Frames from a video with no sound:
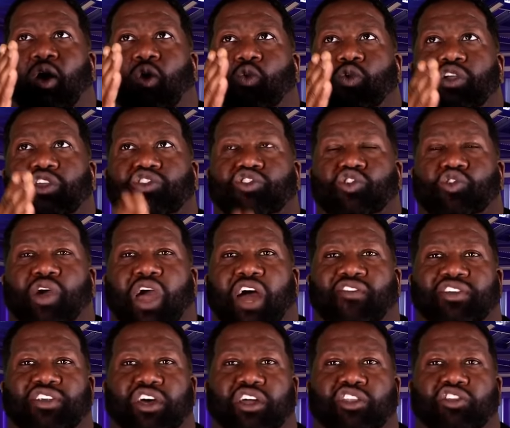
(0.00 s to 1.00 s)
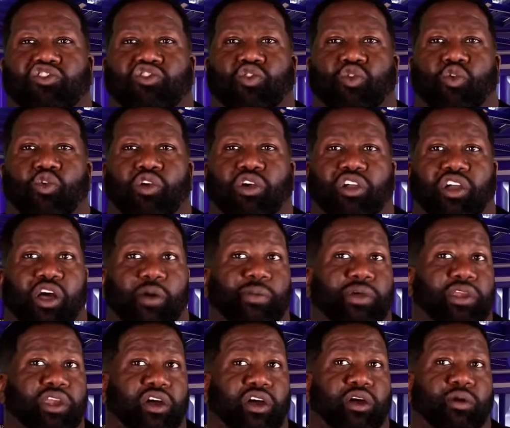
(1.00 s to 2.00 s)
We do have another tour
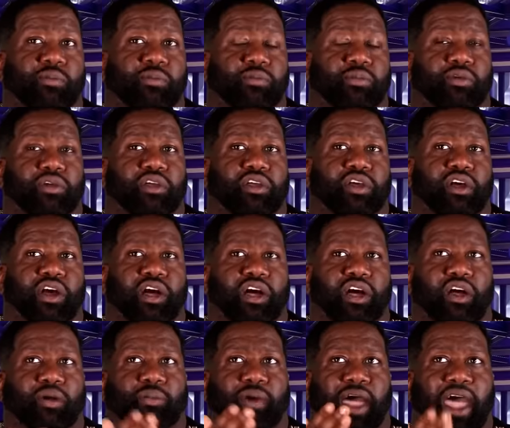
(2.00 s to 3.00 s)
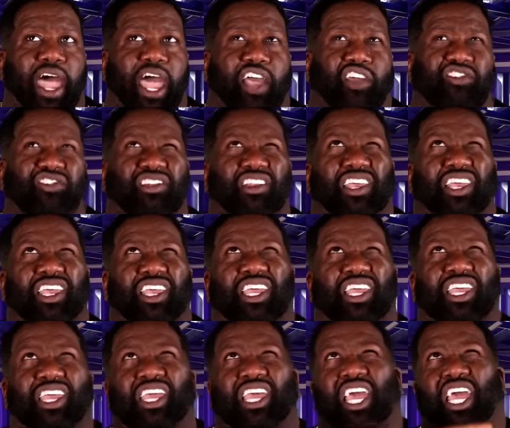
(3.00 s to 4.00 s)
coming up, um,
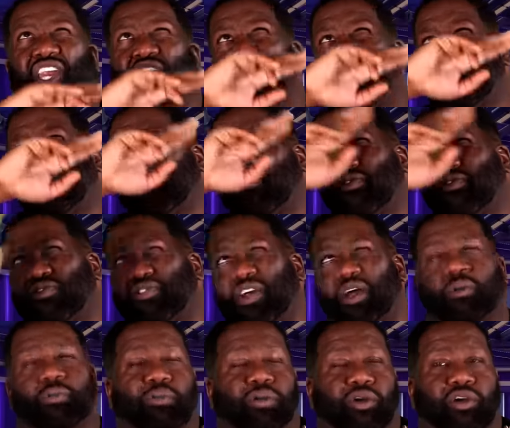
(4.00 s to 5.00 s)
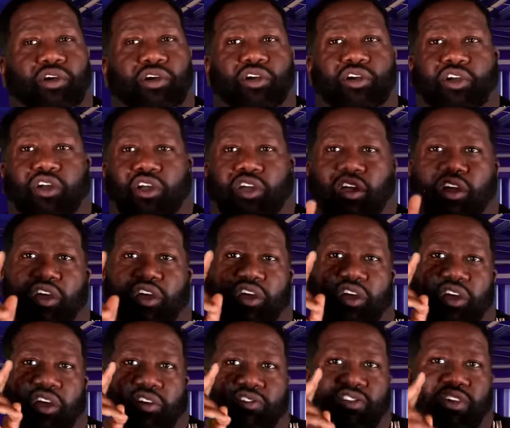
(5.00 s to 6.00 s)
actually in November
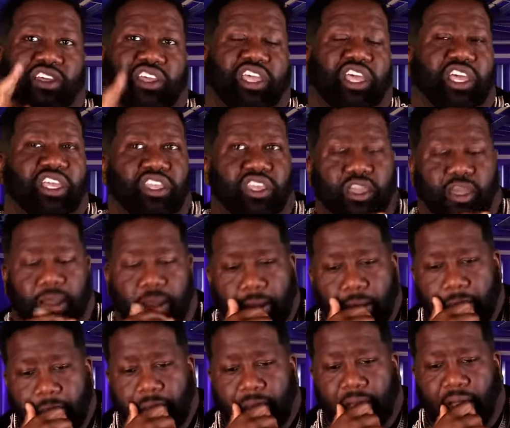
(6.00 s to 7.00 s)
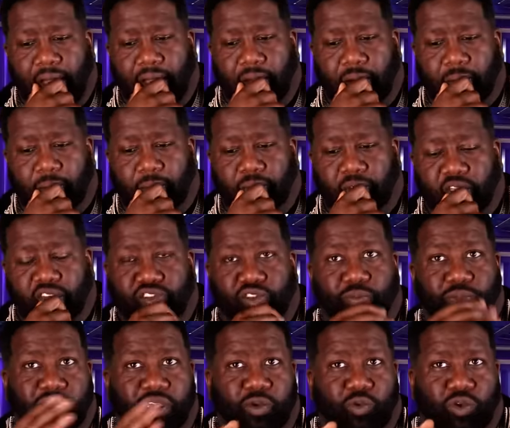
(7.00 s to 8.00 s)
for Kenya. Um, this
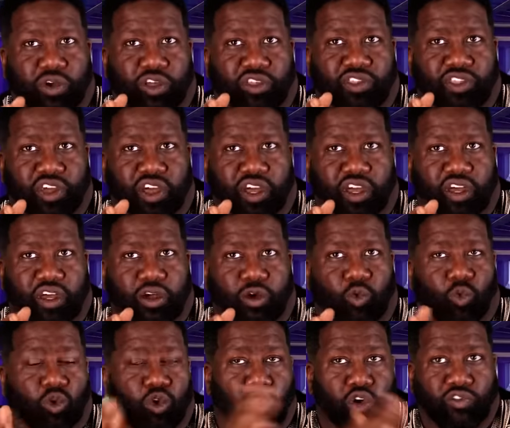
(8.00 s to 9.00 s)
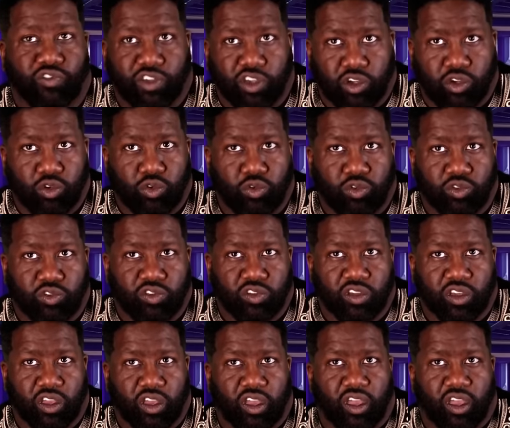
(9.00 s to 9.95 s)
will be with uh, Worldviews.